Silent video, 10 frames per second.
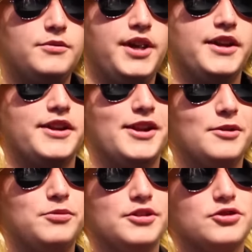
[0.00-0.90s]
We had to hit
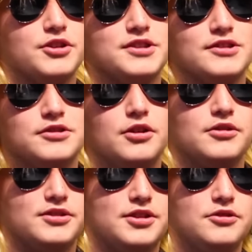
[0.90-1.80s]
up one of Tristan's
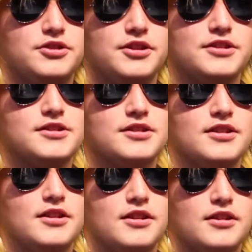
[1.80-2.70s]
known associates,
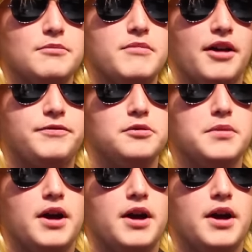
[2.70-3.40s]
Matthew